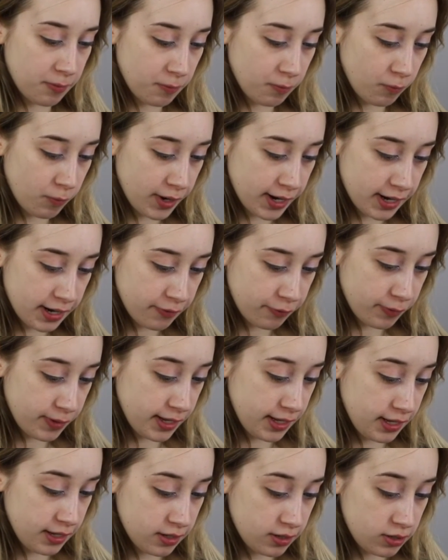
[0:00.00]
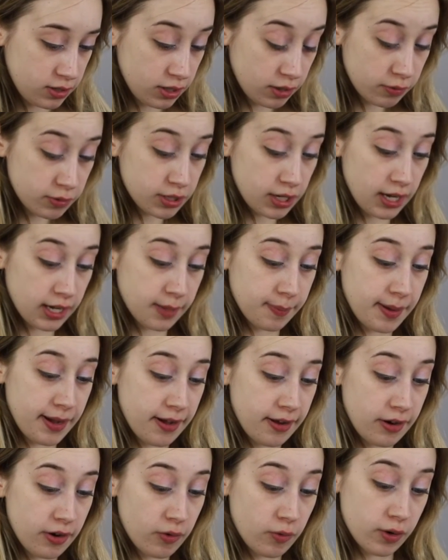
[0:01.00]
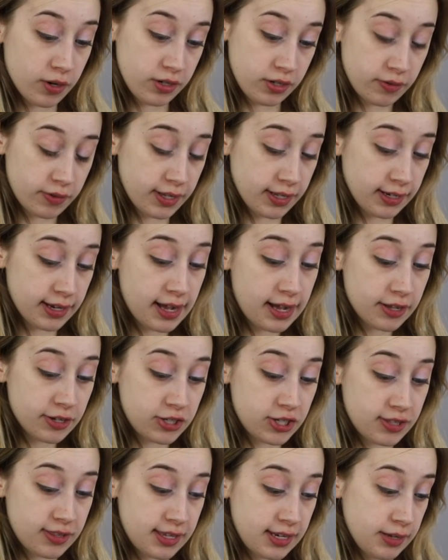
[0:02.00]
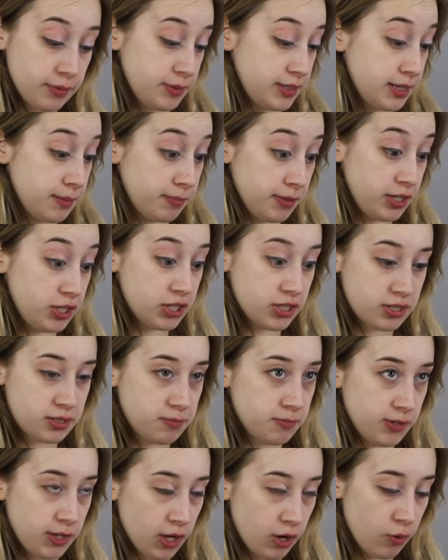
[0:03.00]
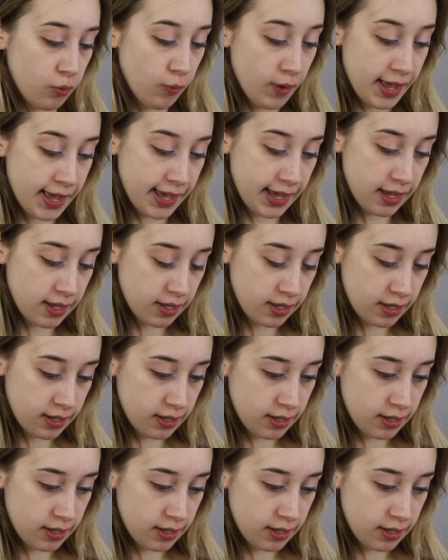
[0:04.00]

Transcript: where if we don't talk about it or don't acknowledge it, then it would simply just go away.